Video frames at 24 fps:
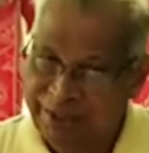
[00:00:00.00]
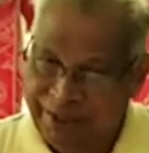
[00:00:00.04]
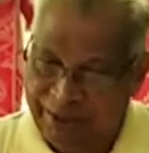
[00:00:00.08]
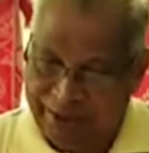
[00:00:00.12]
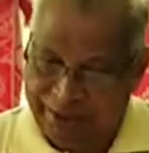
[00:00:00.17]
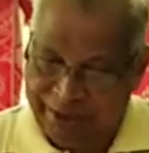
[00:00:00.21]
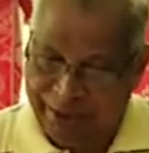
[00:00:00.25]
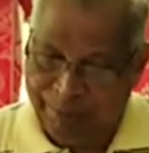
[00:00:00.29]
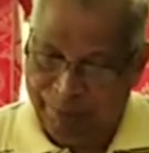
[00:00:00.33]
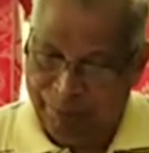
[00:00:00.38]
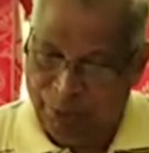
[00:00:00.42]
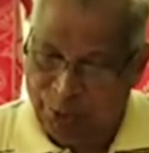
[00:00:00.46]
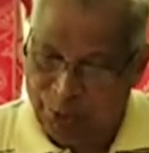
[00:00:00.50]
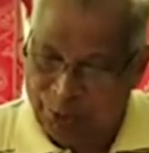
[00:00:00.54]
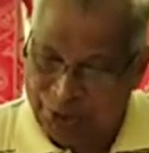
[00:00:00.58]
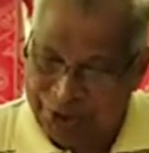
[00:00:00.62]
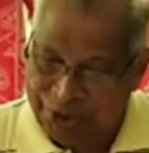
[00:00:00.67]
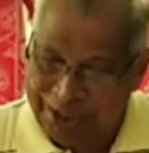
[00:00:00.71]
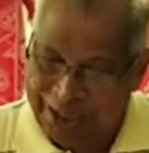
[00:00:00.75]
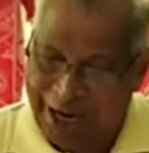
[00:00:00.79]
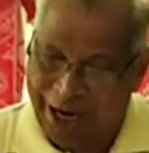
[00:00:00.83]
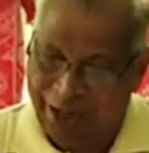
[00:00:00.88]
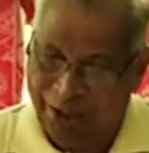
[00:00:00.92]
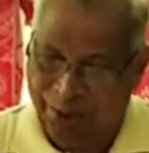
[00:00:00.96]
something to
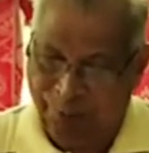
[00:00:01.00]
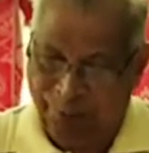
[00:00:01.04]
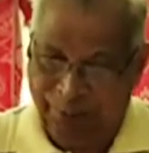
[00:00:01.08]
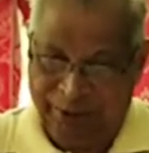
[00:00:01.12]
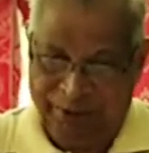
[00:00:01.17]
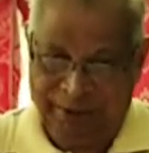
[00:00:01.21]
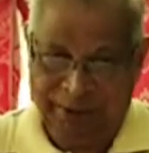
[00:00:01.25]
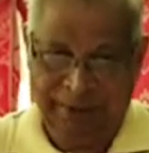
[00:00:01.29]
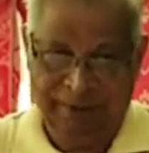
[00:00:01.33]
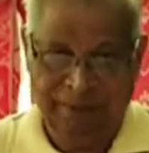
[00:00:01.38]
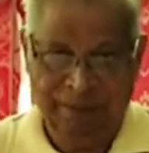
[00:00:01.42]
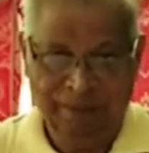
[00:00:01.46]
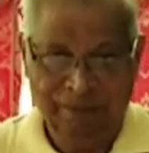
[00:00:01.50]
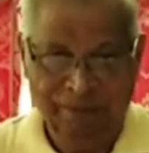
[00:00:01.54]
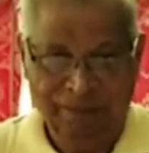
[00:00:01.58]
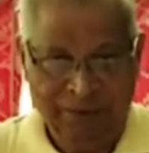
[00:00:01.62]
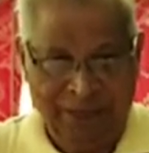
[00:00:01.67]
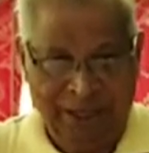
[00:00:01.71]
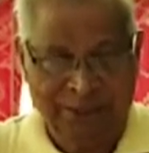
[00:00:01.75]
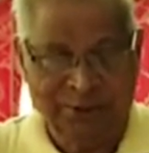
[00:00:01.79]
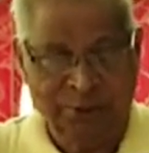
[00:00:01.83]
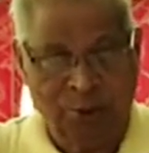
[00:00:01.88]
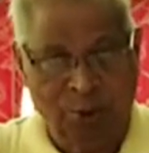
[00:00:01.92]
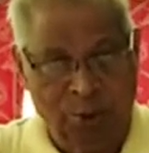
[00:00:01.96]
start with.
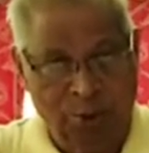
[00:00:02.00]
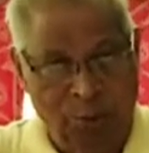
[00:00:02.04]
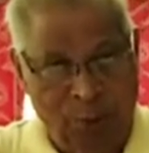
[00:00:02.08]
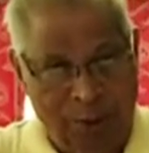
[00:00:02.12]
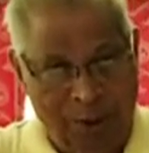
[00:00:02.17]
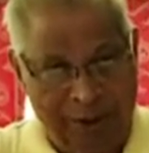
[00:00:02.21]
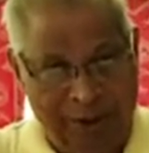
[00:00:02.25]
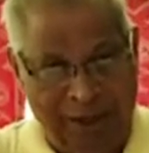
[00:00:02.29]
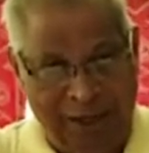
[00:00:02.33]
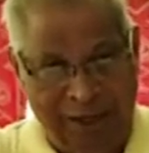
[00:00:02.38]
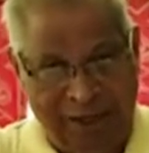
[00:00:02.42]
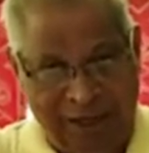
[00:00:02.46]
That is called a working